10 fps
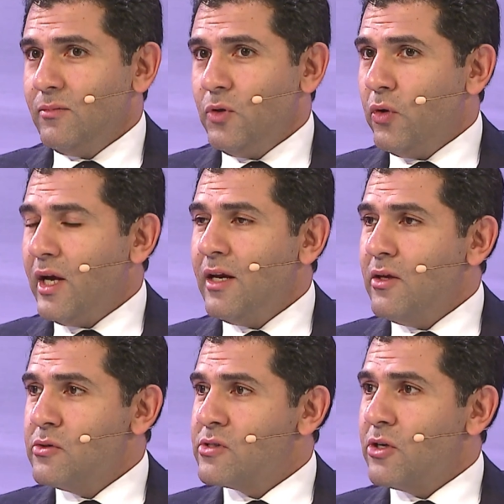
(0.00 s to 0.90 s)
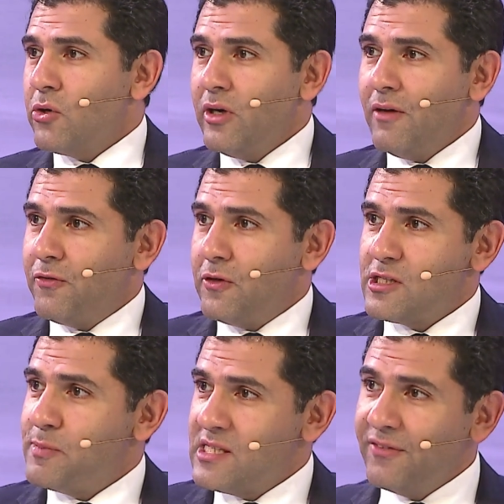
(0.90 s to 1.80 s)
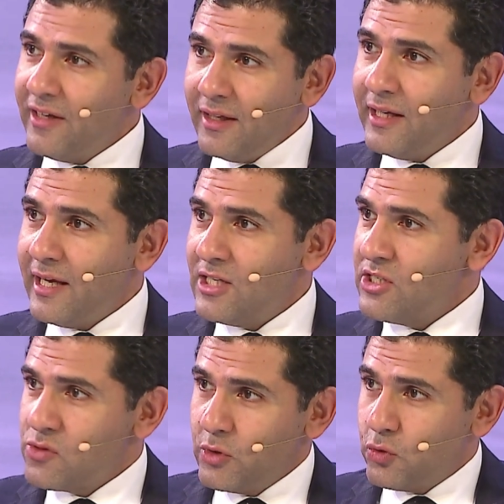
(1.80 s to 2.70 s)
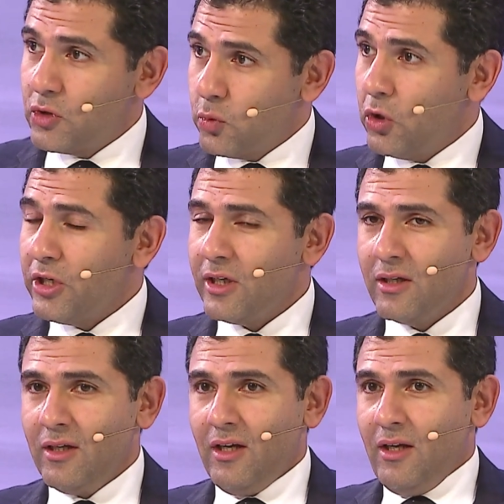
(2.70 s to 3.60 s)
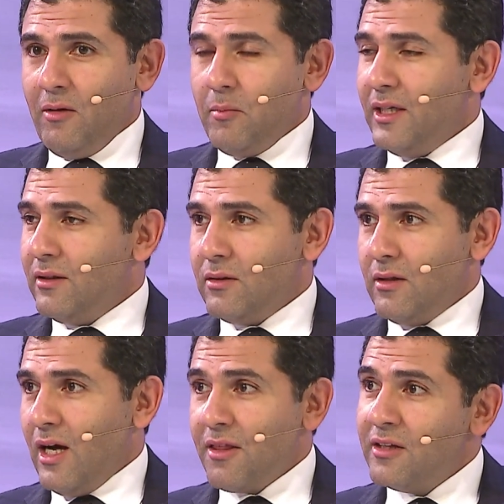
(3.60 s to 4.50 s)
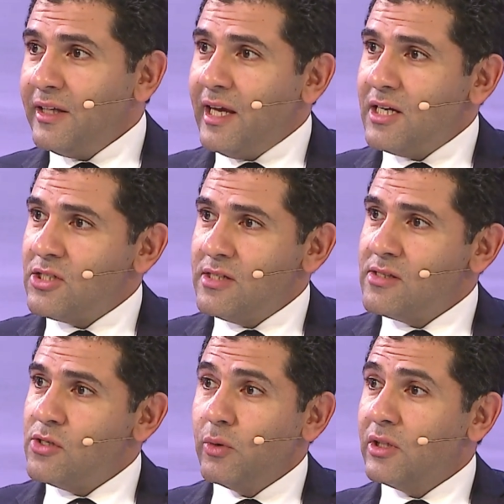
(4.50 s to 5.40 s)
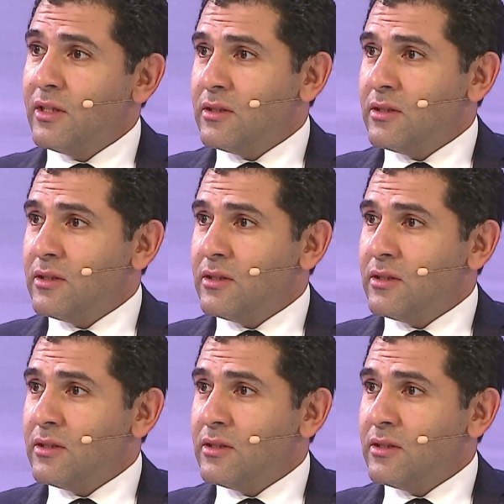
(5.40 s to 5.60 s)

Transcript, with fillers: You can use zirconia for specific indications which would work, but other indications you would